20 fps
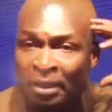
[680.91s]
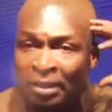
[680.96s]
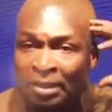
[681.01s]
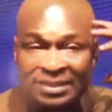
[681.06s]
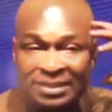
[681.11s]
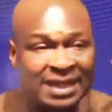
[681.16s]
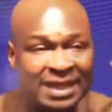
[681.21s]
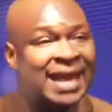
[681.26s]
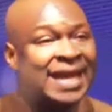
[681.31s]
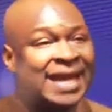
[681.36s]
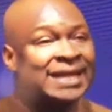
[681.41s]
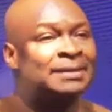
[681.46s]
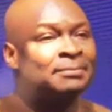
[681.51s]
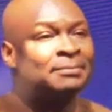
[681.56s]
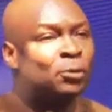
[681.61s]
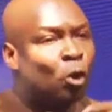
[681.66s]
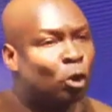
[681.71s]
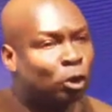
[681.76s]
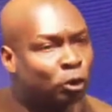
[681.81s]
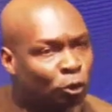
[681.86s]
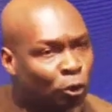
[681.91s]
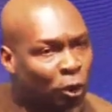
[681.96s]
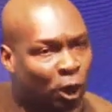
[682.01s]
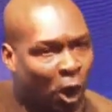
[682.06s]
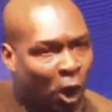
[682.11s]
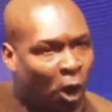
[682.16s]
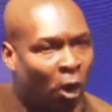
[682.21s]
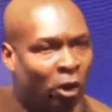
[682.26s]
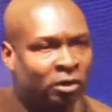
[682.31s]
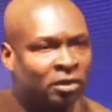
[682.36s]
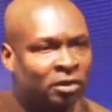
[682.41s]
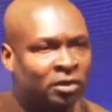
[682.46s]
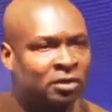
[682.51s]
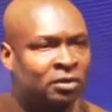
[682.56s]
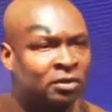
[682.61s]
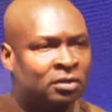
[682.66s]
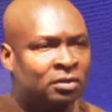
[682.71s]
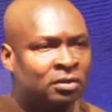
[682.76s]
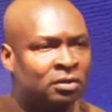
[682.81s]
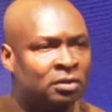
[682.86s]
He says let him go to God
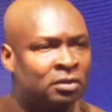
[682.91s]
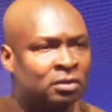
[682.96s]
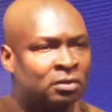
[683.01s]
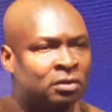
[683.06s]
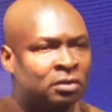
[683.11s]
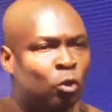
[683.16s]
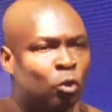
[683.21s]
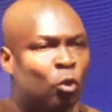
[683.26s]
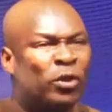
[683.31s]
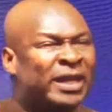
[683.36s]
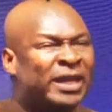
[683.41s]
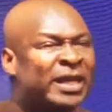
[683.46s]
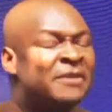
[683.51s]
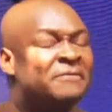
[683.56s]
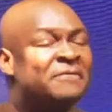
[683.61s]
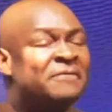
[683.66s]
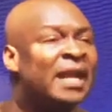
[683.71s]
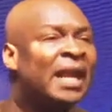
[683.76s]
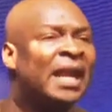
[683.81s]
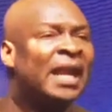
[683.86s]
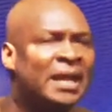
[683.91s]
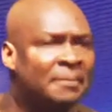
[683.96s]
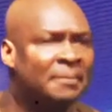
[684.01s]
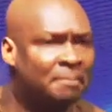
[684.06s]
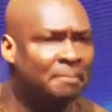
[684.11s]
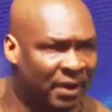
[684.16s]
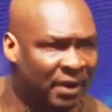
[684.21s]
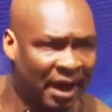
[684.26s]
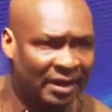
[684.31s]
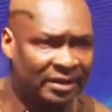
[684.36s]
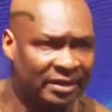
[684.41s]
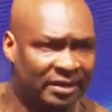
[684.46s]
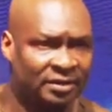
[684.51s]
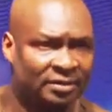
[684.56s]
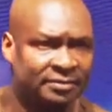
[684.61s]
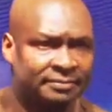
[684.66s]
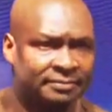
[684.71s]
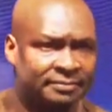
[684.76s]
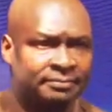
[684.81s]
who giveth liberally